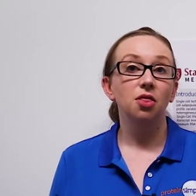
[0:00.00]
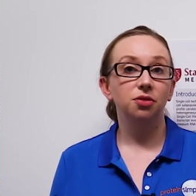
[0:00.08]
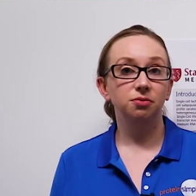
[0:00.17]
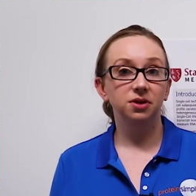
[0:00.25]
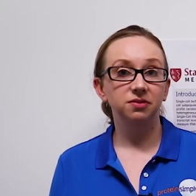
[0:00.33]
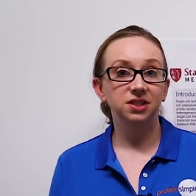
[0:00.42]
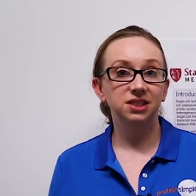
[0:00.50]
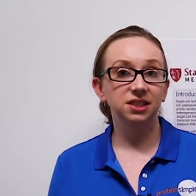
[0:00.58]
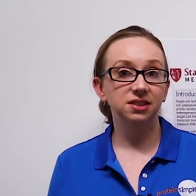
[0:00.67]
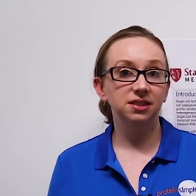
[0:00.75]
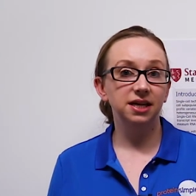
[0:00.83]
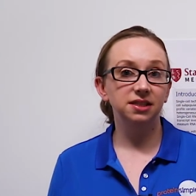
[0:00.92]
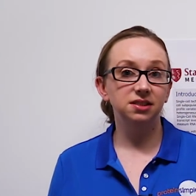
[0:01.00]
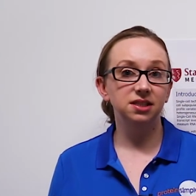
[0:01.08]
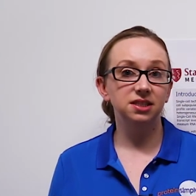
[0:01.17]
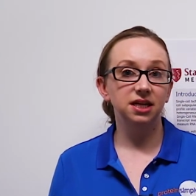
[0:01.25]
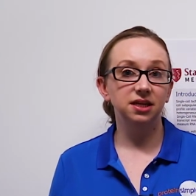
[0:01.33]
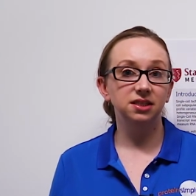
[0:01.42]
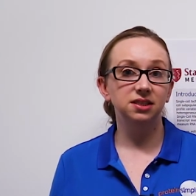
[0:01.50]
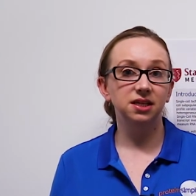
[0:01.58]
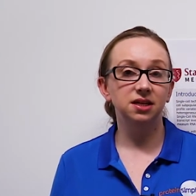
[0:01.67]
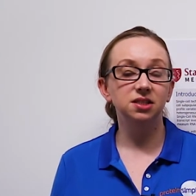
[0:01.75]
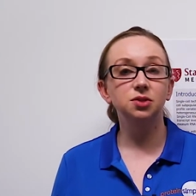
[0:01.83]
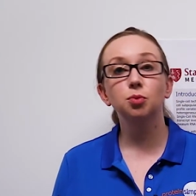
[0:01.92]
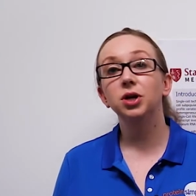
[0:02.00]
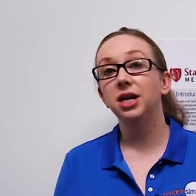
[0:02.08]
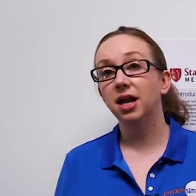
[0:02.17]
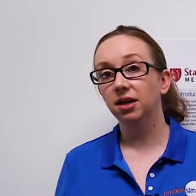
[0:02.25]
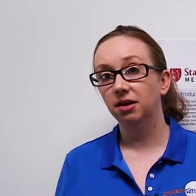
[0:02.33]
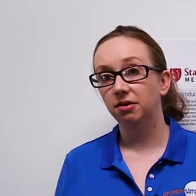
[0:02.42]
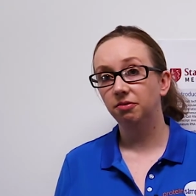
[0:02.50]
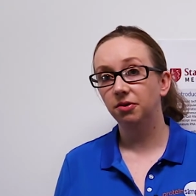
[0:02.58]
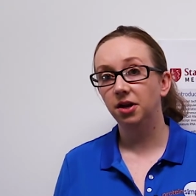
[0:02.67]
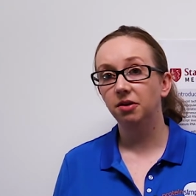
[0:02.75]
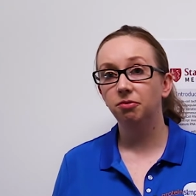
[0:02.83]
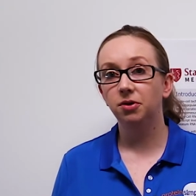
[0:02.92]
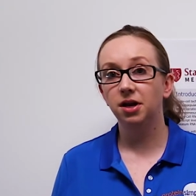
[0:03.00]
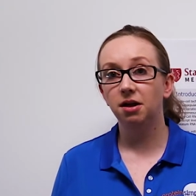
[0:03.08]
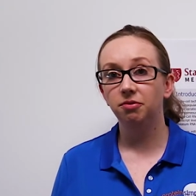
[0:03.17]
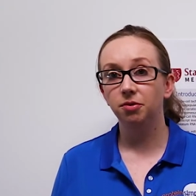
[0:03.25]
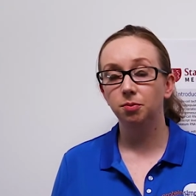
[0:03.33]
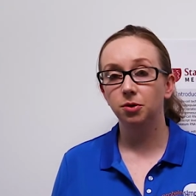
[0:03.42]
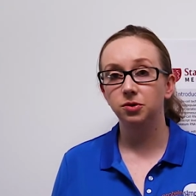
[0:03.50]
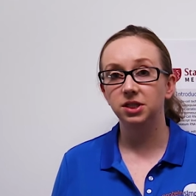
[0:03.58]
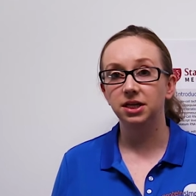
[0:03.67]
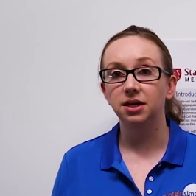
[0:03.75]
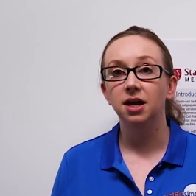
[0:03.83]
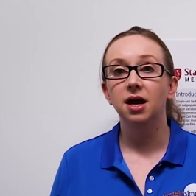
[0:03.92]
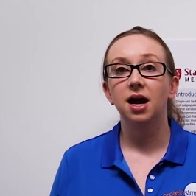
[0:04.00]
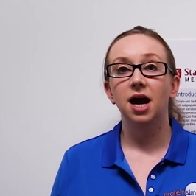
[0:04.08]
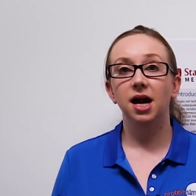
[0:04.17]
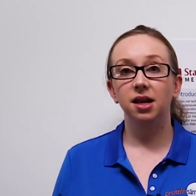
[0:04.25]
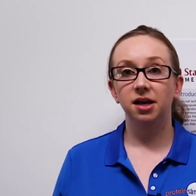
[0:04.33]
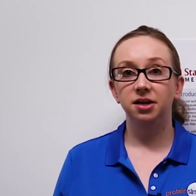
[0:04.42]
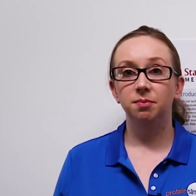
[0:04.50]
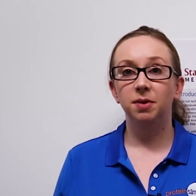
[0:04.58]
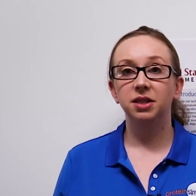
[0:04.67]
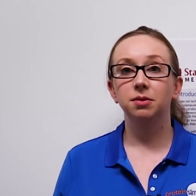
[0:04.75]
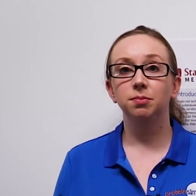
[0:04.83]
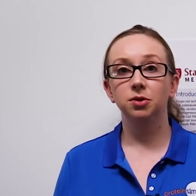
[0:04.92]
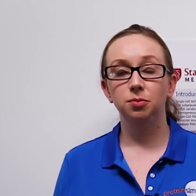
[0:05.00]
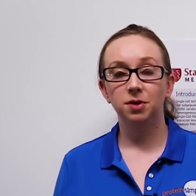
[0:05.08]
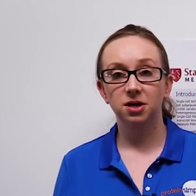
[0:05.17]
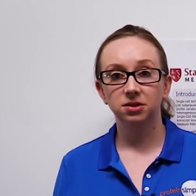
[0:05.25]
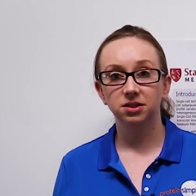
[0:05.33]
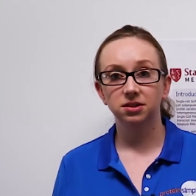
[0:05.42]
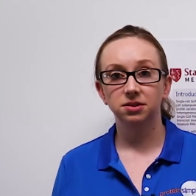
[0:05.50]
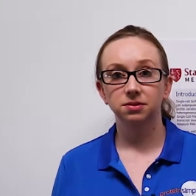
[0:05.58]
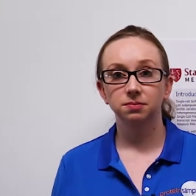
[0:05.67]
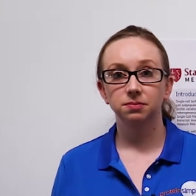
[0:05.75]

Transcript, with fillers: Three of the six lanes containing cells were negative for H I F one alpha protein, highlighted by the blue boxes.